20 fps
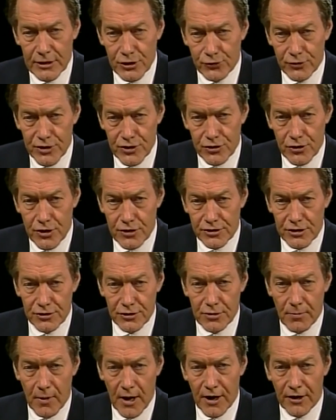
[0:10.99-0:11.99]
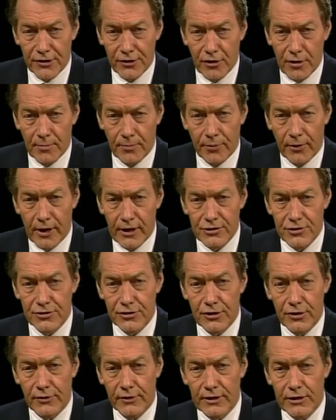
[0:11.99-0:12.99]
His research into monetary and price
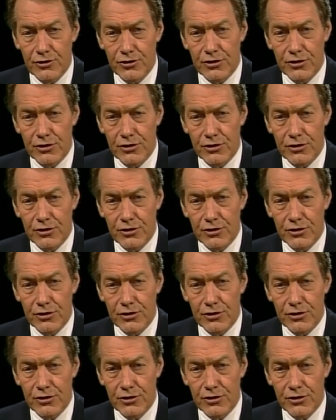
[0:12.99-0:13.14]
theory